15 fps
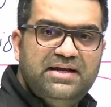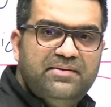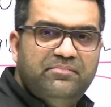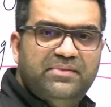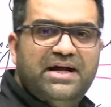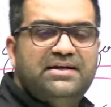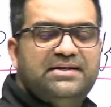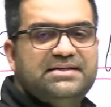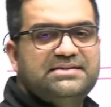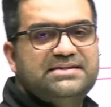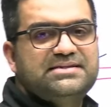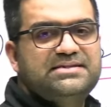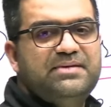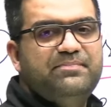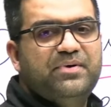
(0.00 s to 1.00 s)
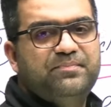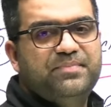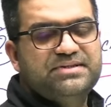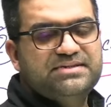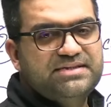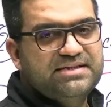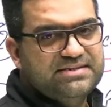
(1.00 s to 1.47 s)
that this is the purpose.
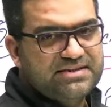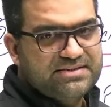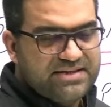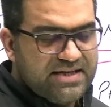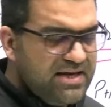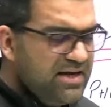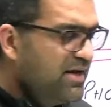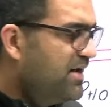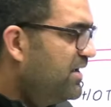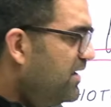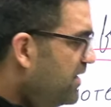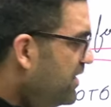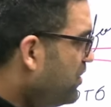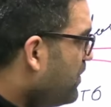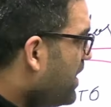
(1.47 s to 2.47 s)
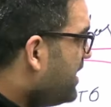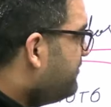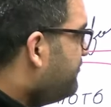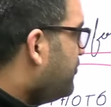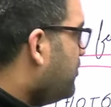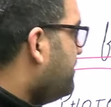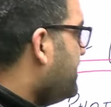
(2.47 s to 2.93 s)
This is the required
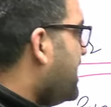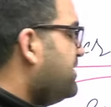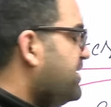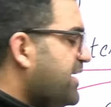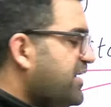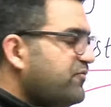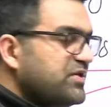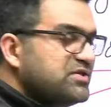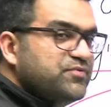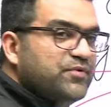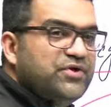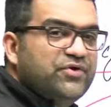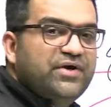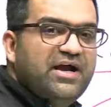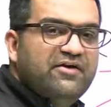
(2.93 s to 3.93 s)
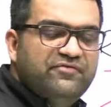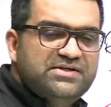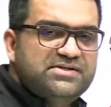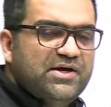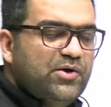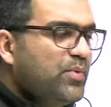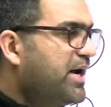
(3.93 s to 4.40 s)
format in which photograph is
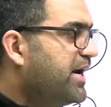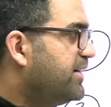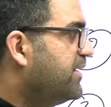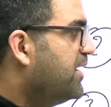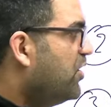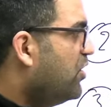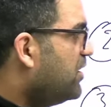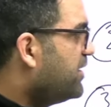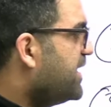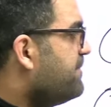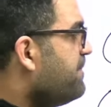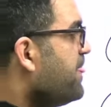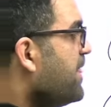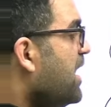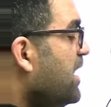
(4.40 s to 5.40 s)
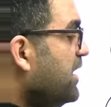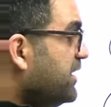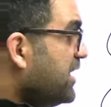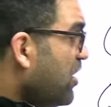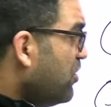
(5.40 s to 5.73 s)
required. All right. Now,